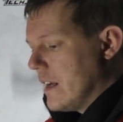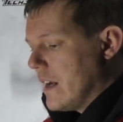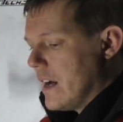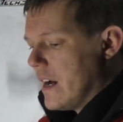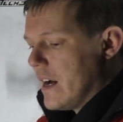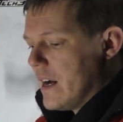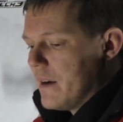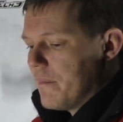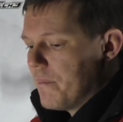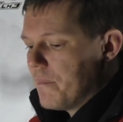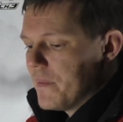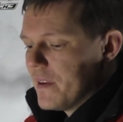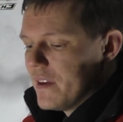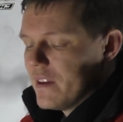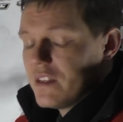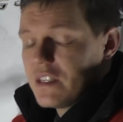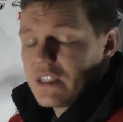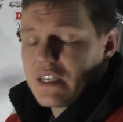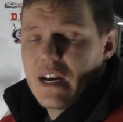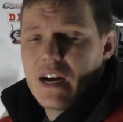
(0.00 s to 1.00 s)

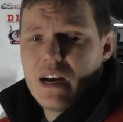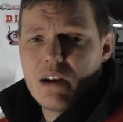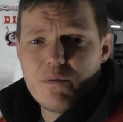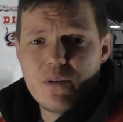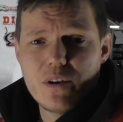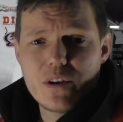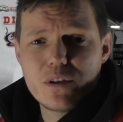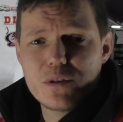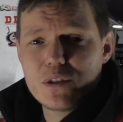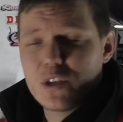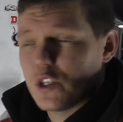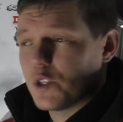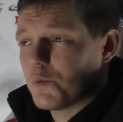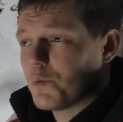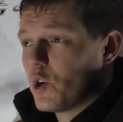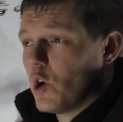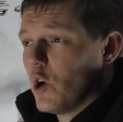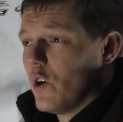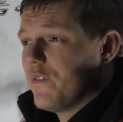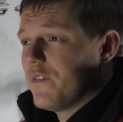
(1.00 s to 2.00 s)
There's a guy at work who's got
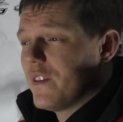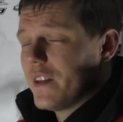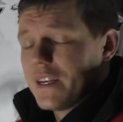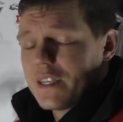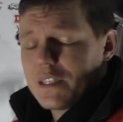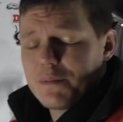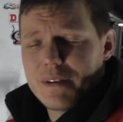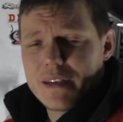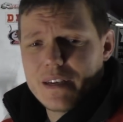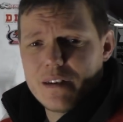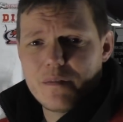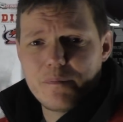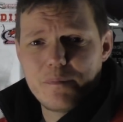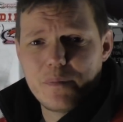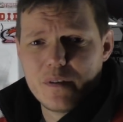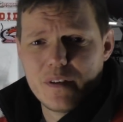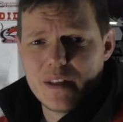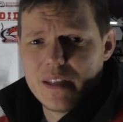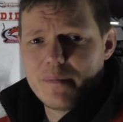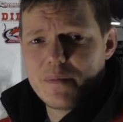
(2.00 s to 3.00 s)
some cufflinks made out of
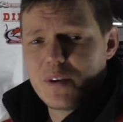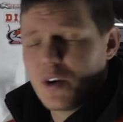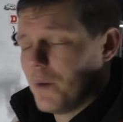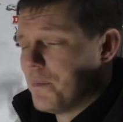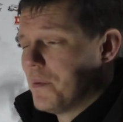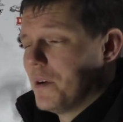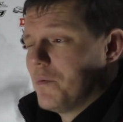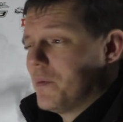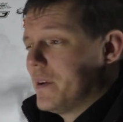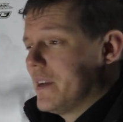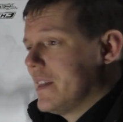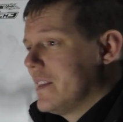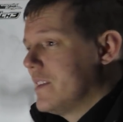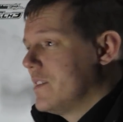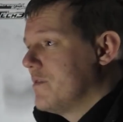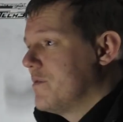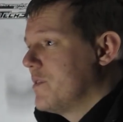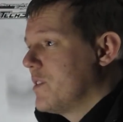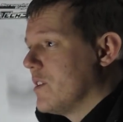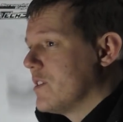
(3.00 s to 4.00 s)
beryllium copper, weirdly
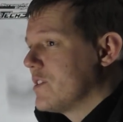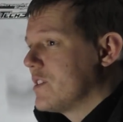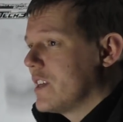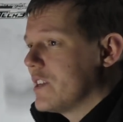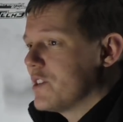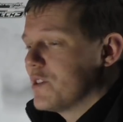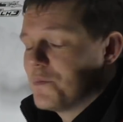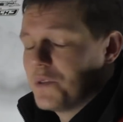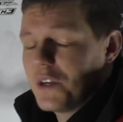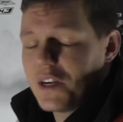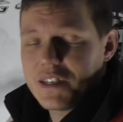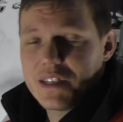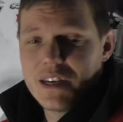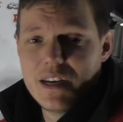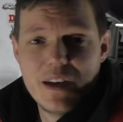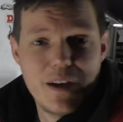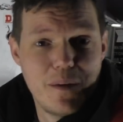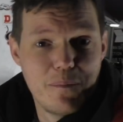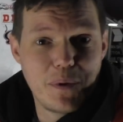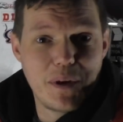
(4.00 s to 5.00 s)
enough. We've gone to that subject,
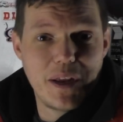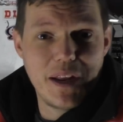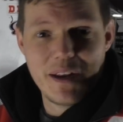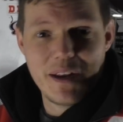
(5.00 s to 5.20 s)
but